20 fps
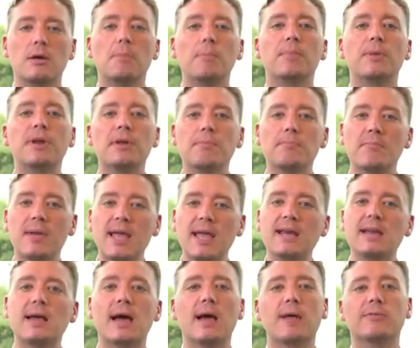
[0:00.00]
But it
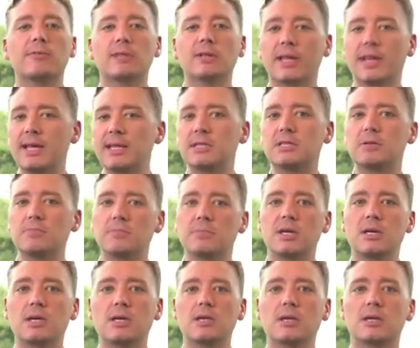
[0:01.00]
may not relate to
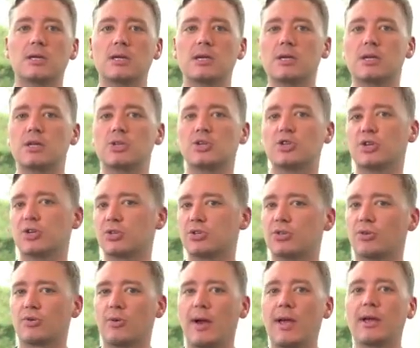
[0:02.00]
me in just
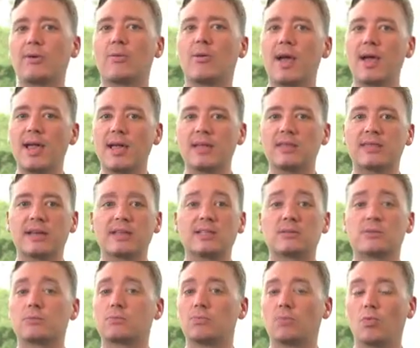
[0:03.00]
the right way.
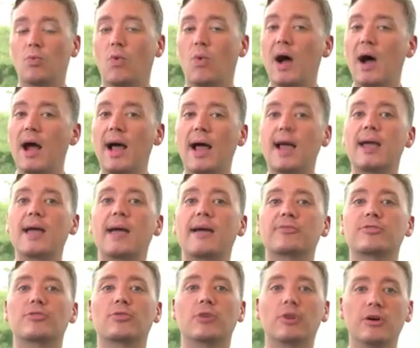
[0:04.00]
That's why,
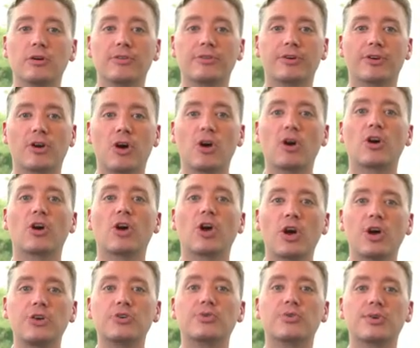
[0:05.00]
after all, there are
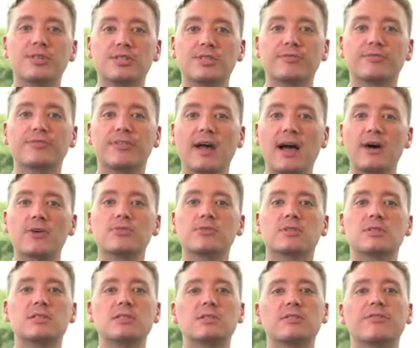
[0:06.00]
hundreds of
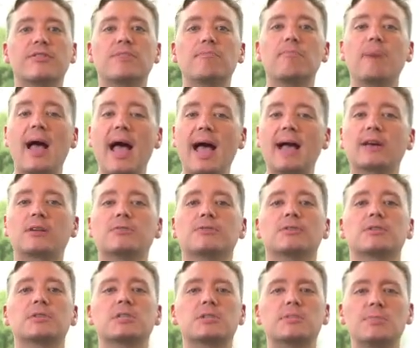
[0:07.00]
thousands of
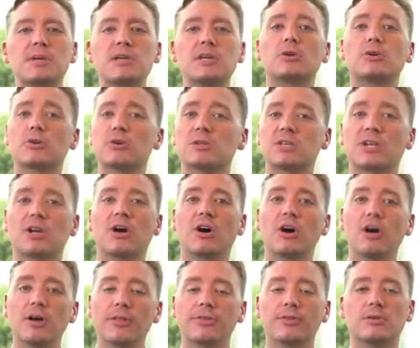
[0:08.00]
impactful speakers and
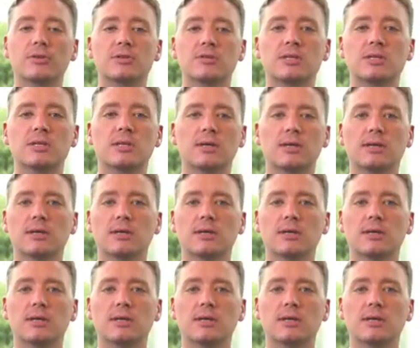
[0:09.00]
authors